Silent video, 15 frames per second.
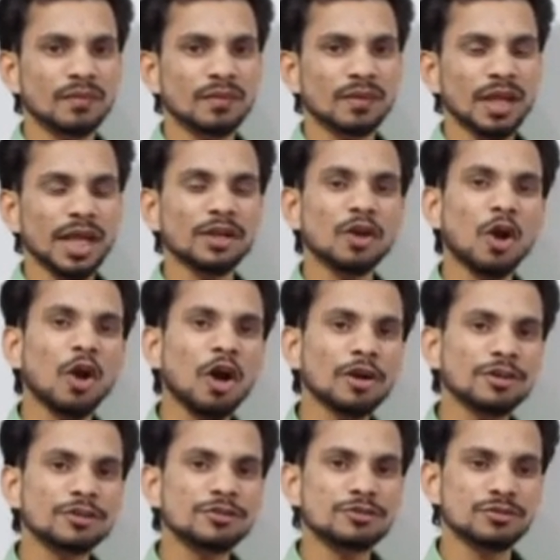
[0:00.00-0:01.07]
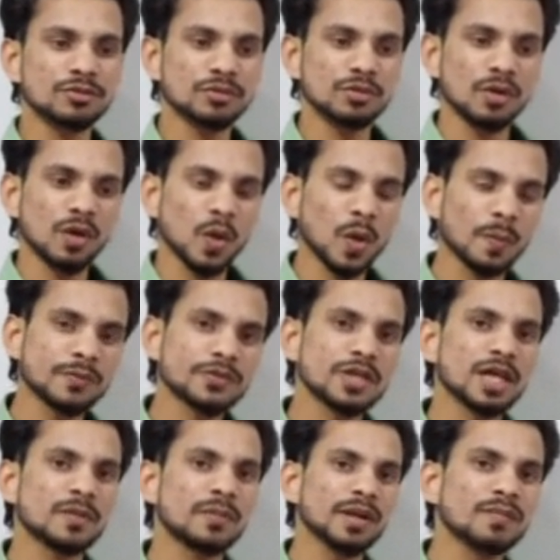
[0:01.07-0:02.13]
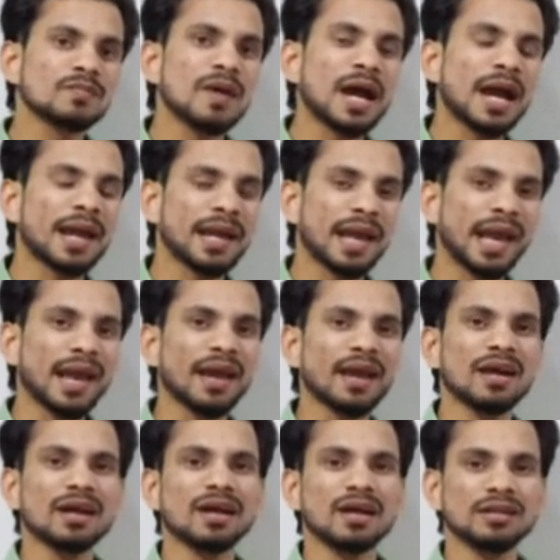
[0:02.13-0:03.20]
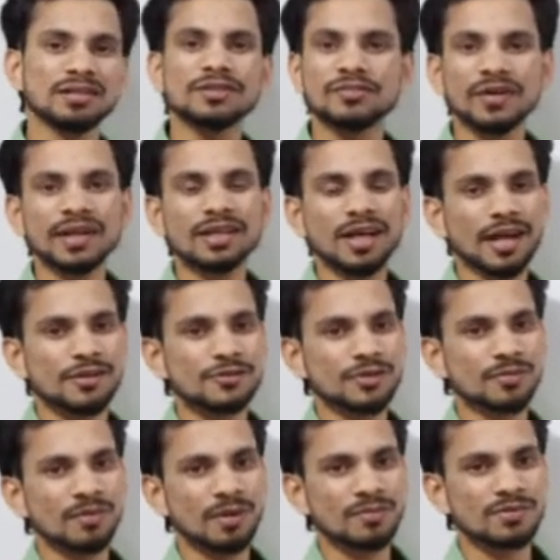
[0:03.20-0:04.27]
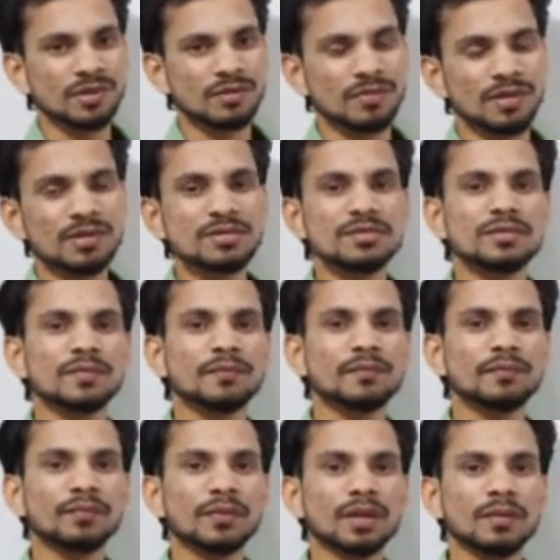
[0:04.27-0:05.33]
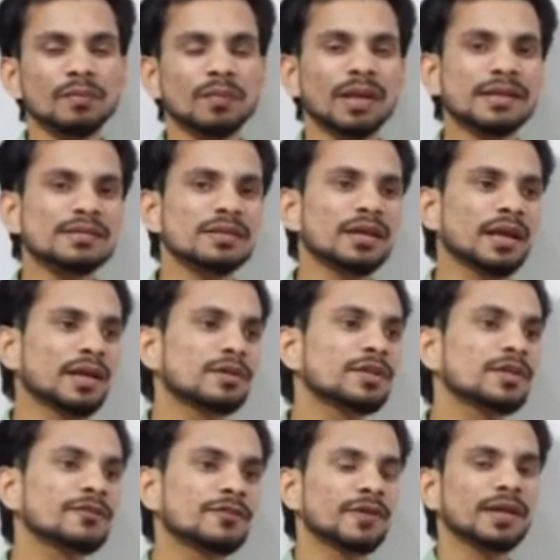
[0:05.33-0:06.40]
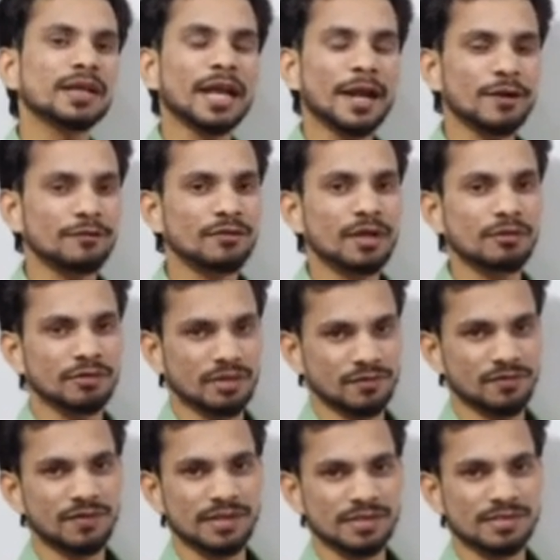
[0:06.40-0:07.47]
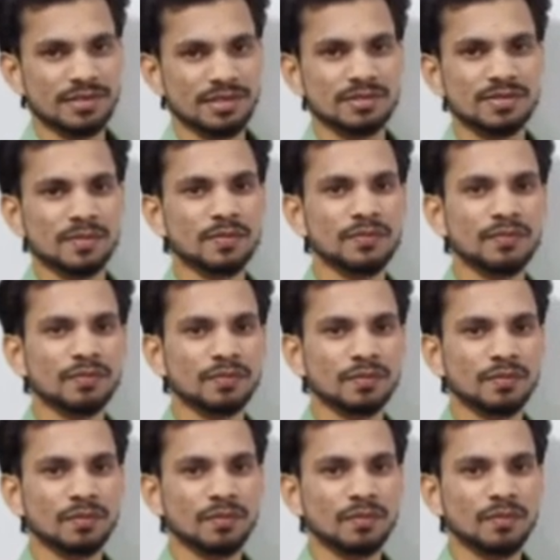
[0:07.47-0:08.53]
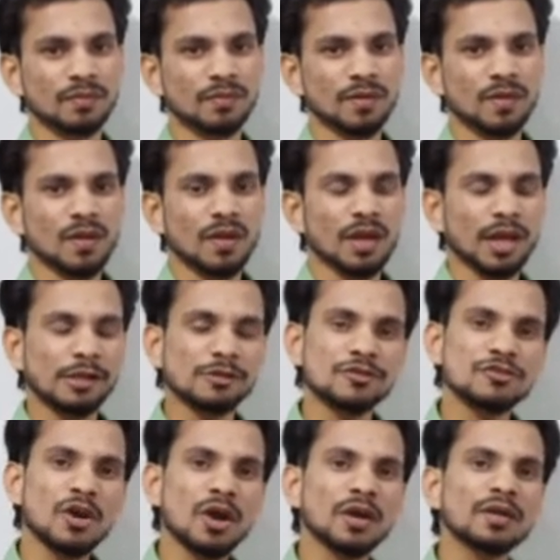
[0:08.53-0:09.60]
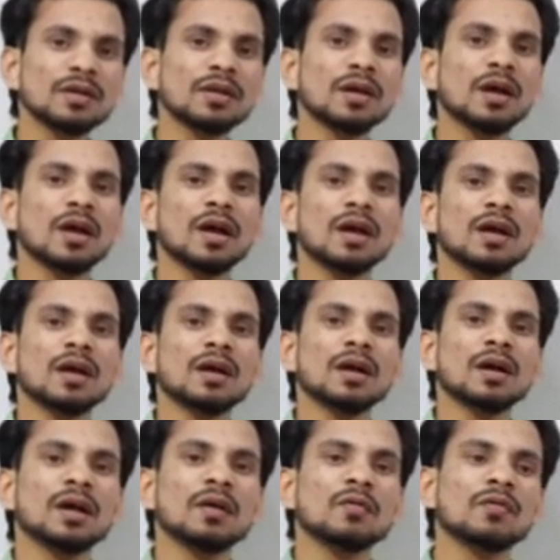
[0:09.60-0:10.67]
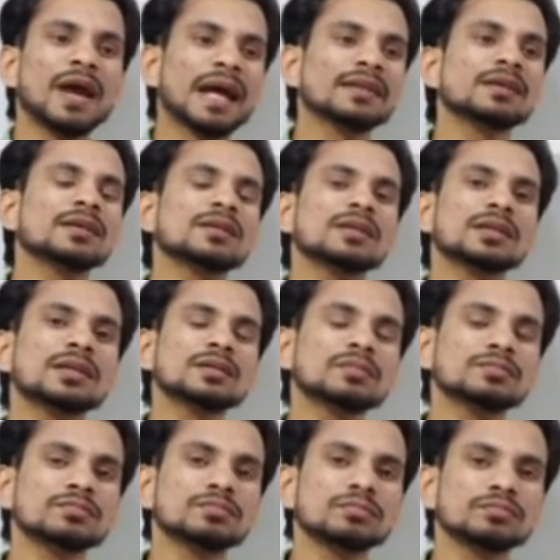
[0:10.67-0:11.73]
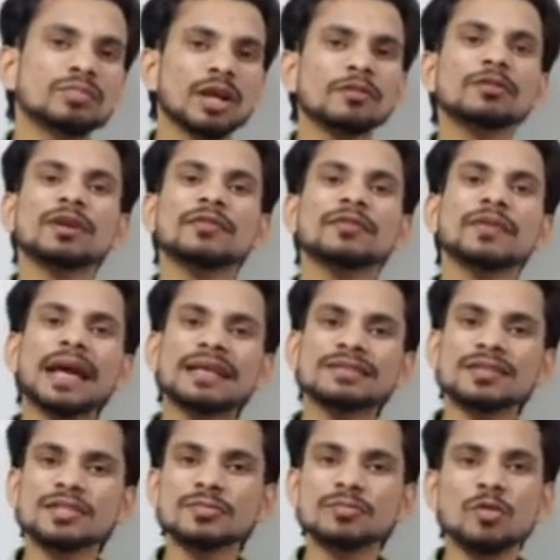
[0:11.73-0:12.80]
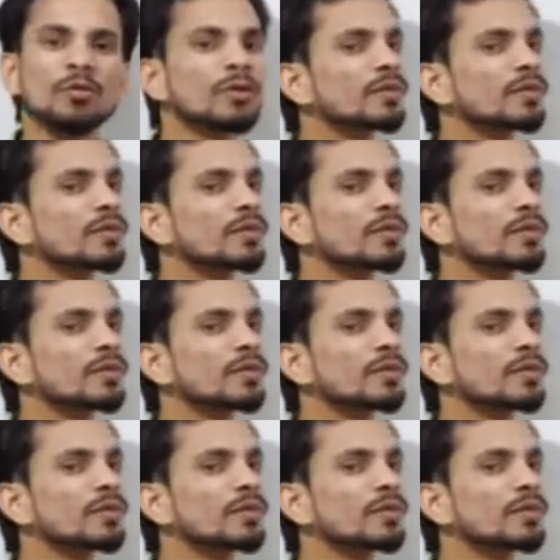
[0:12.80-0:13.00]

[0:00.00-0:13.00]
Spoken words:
in order to observing by different kinds of observers placing in different kind of frame of references. In short, whether the frame of reference is moving